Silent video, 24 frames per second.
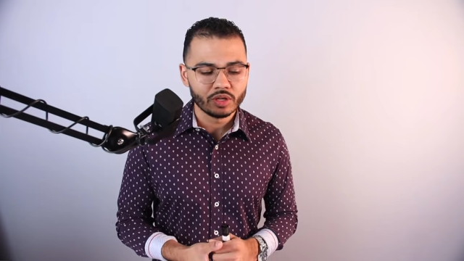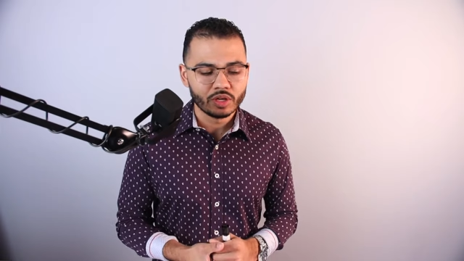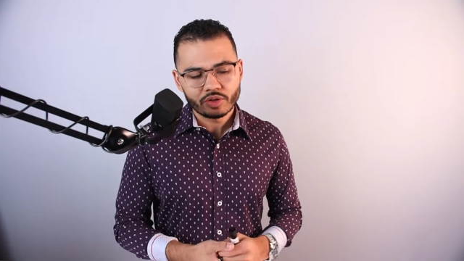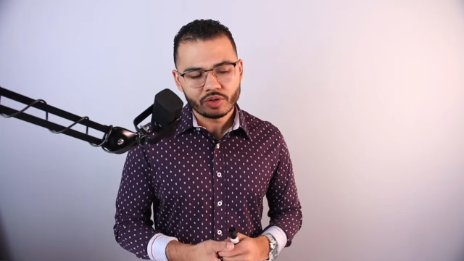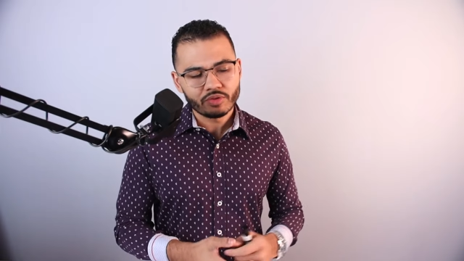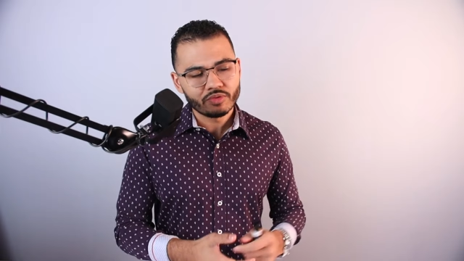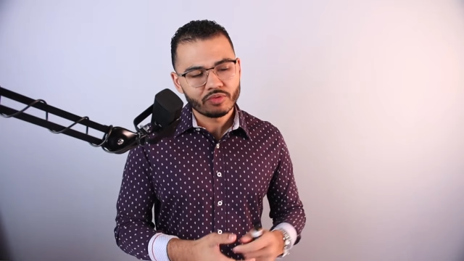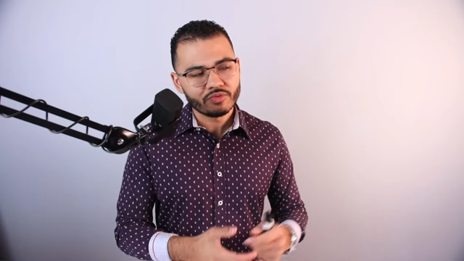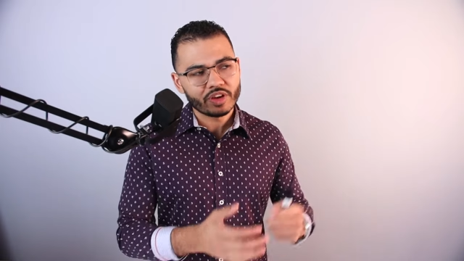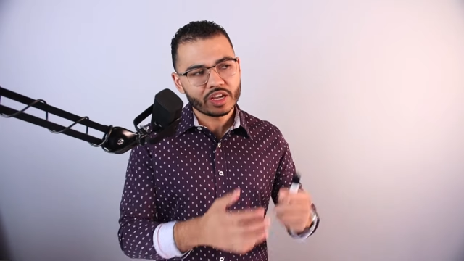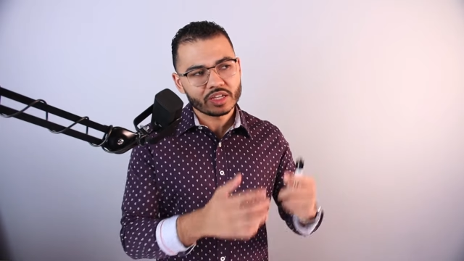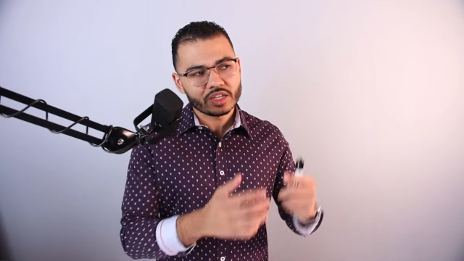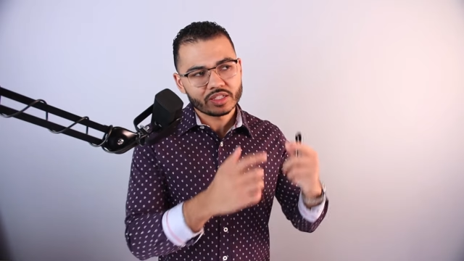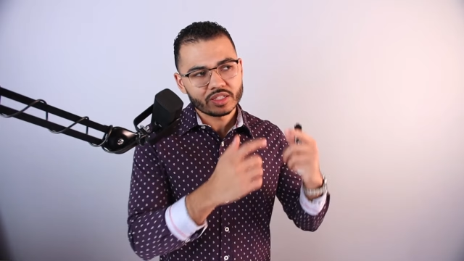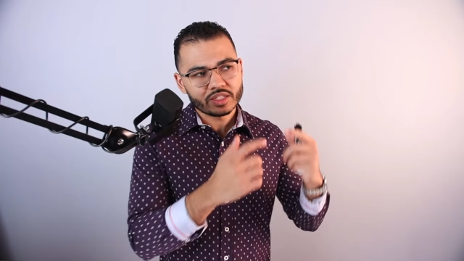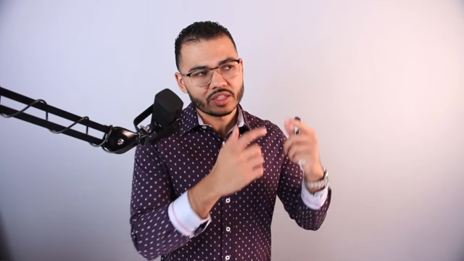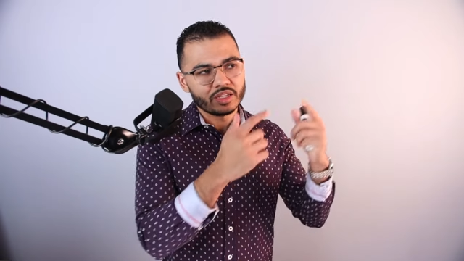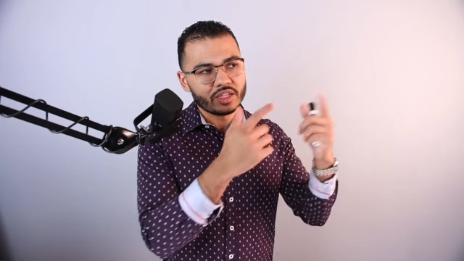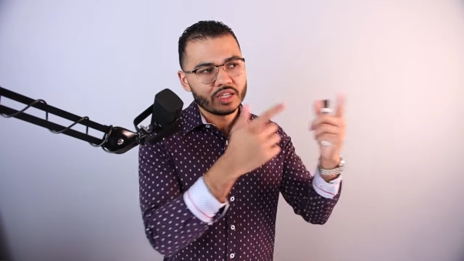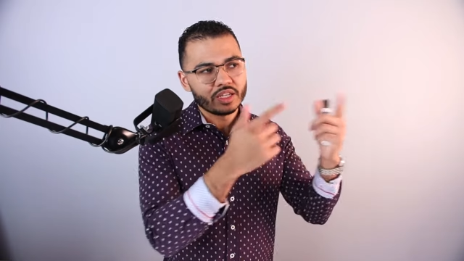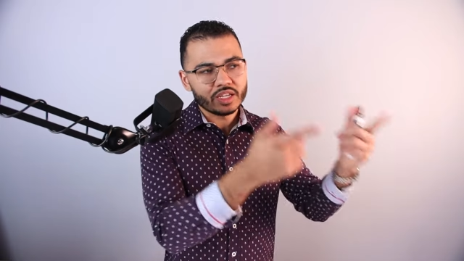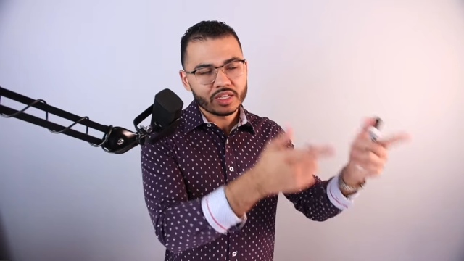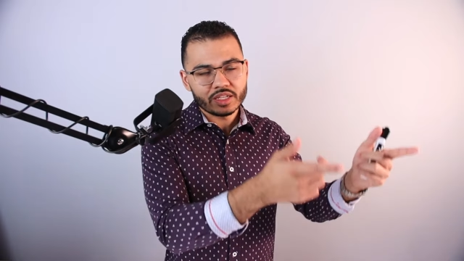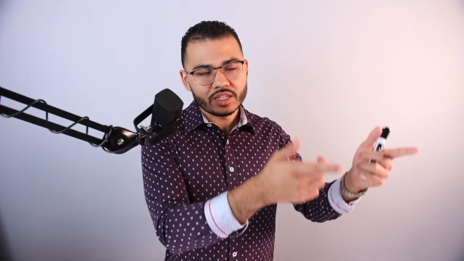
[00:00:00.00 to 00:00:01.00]
You invest in
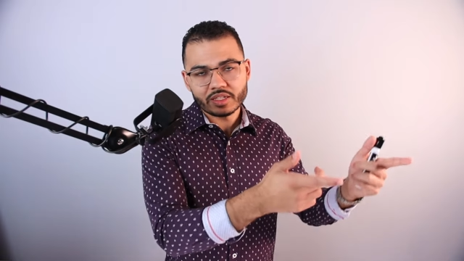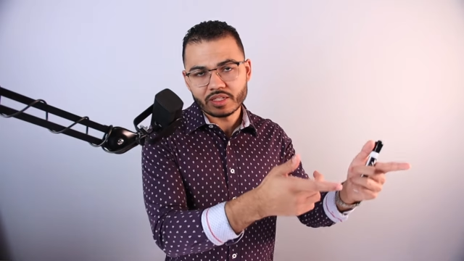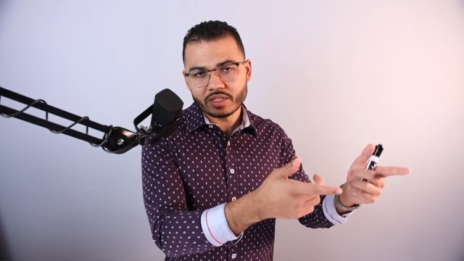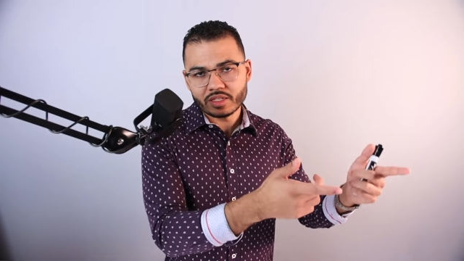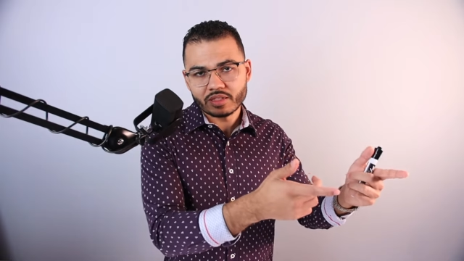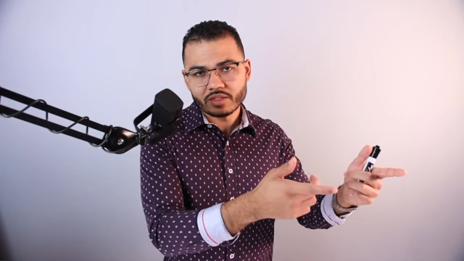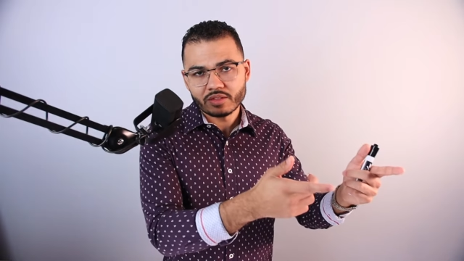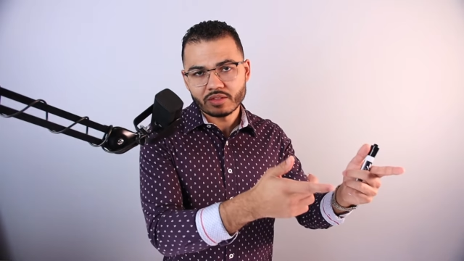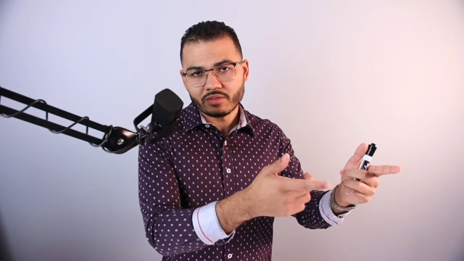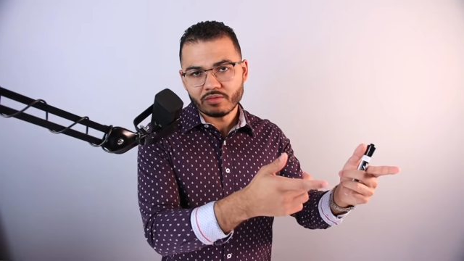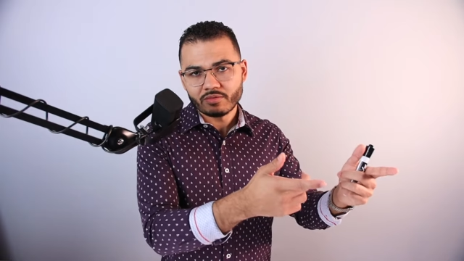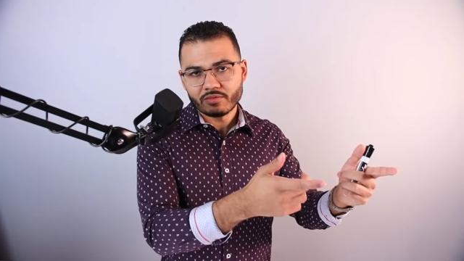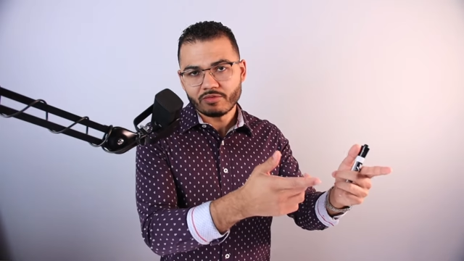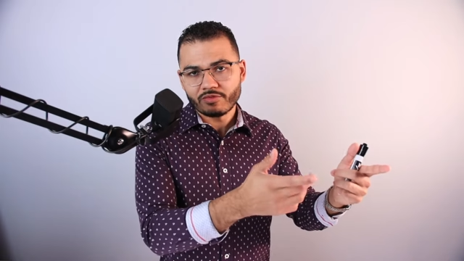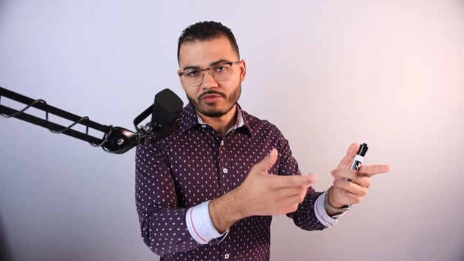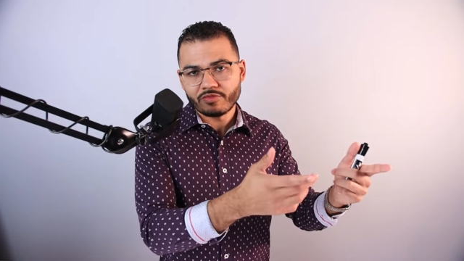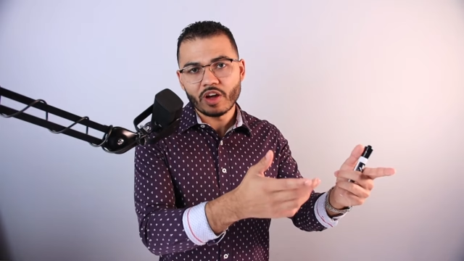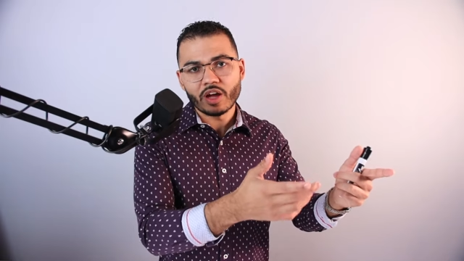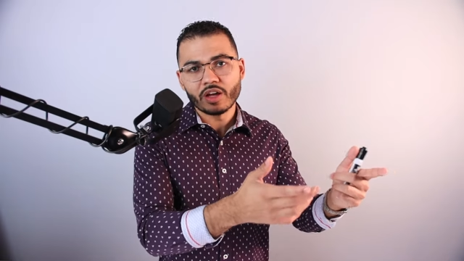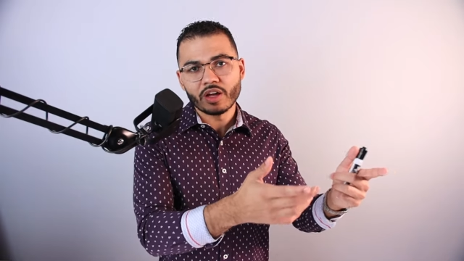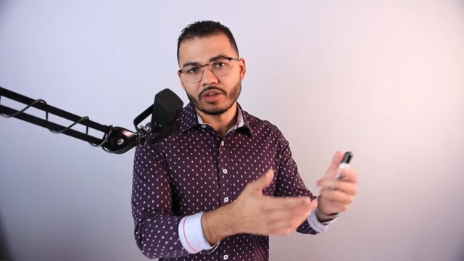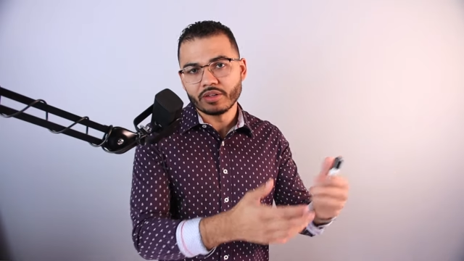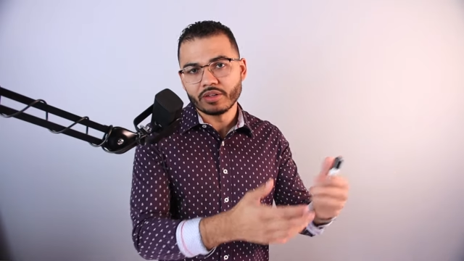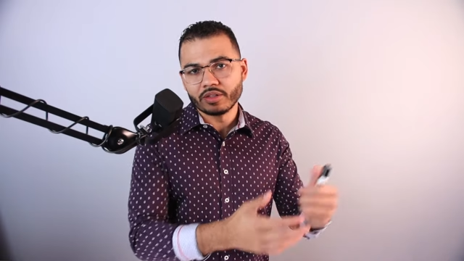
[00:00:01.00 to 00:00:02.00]
his
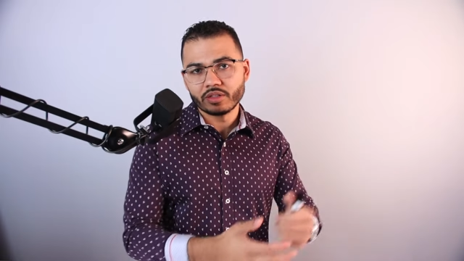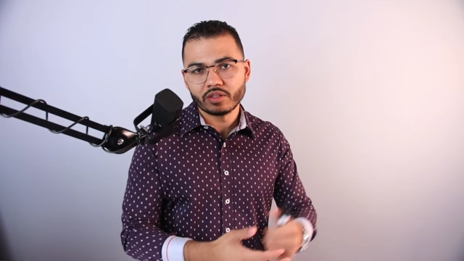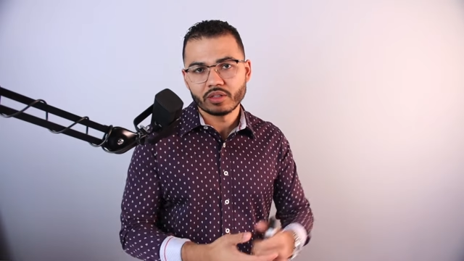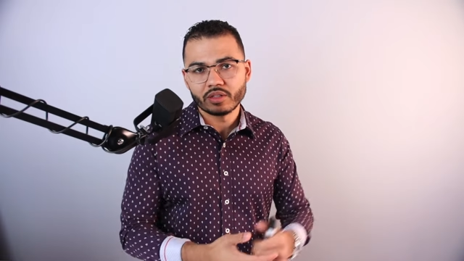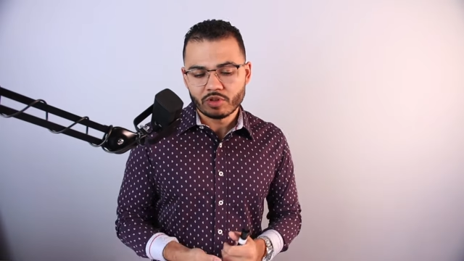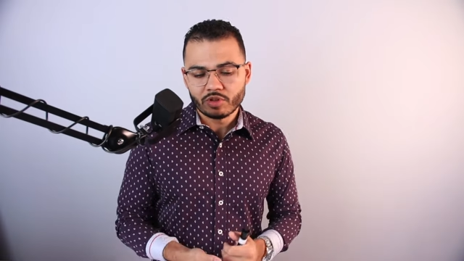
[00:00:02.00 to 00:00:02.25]
fund,